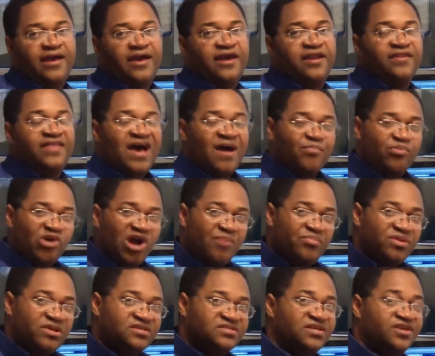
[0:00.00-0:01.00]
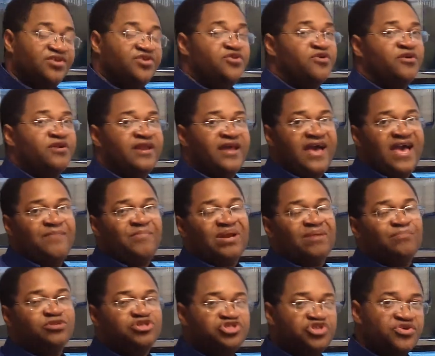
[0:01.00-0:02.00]
And that property is in your
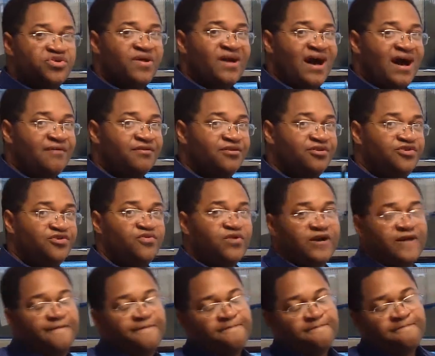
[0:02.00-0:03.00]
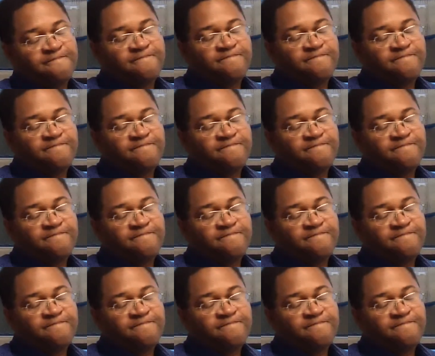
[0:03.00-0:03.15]
name, and I'm going to show you how to do it